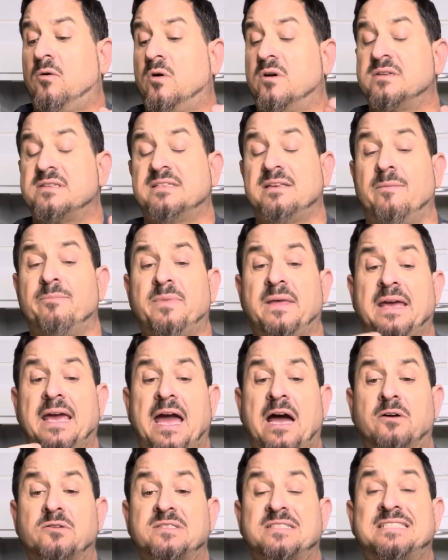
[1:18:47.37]
something
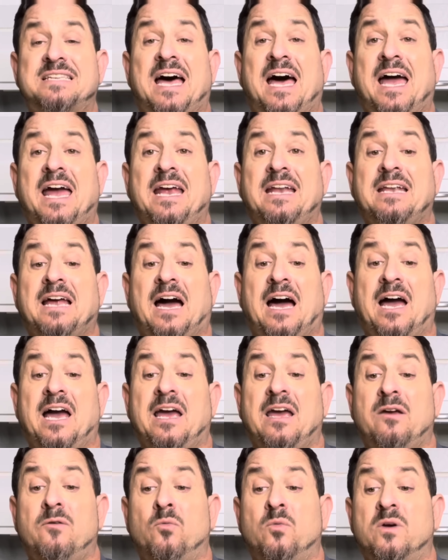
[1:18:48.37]
outside,
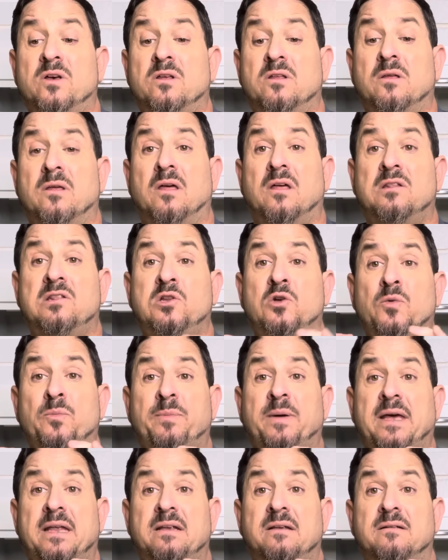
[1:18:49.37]
I will loop
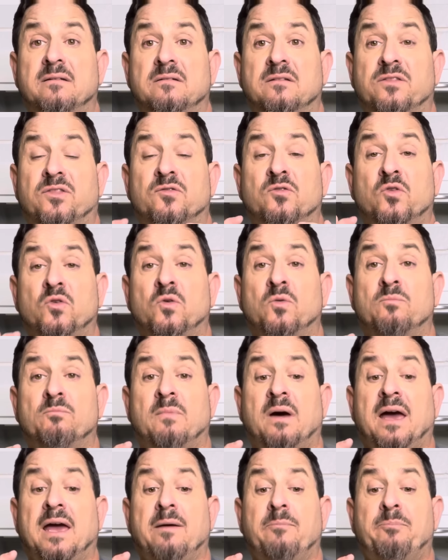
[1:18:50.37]
it through
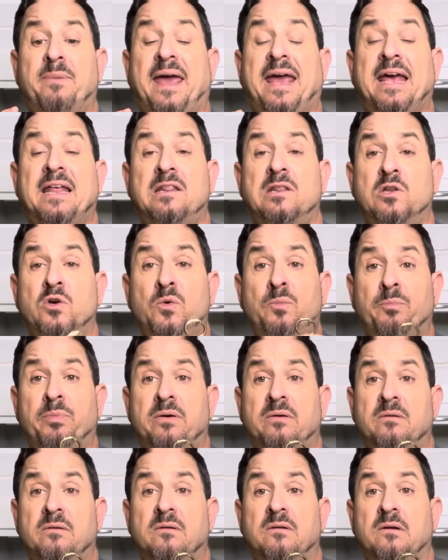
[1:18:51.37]
my pant loop
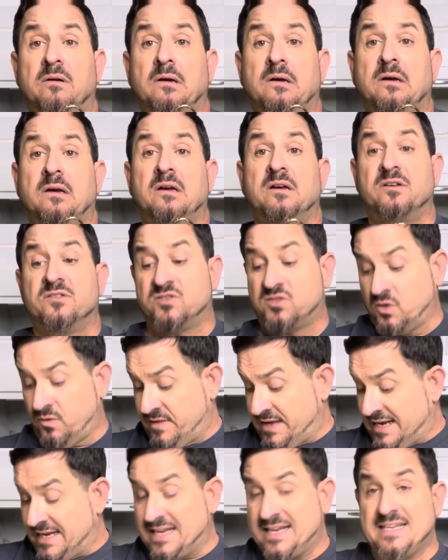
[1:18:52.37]
so
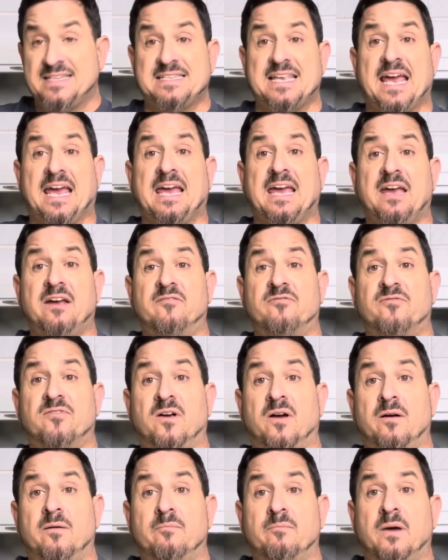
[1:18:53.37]
that it is hanging
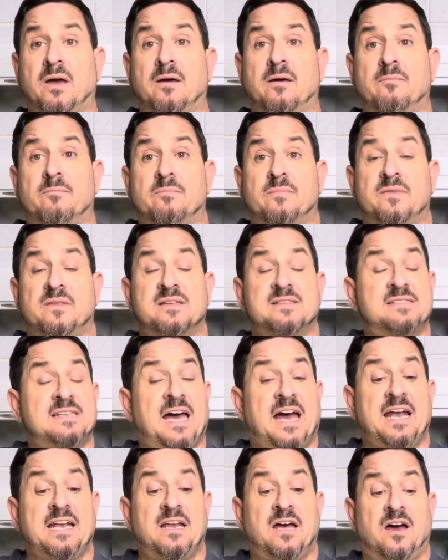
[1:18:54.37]
from the
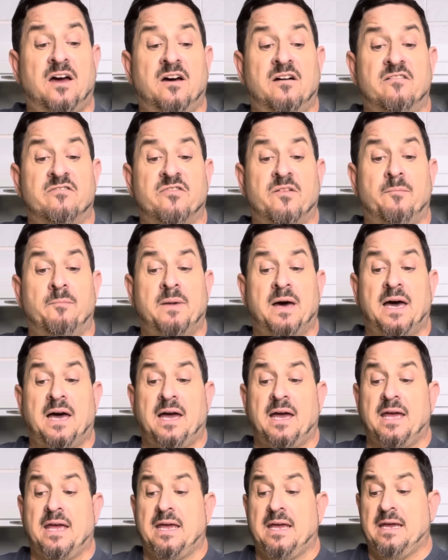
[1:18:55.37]
side of
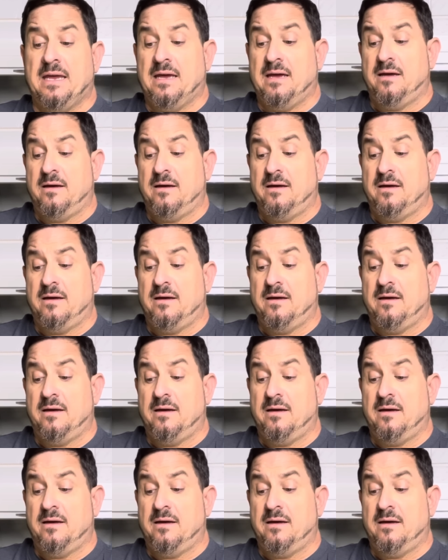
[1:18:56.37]
my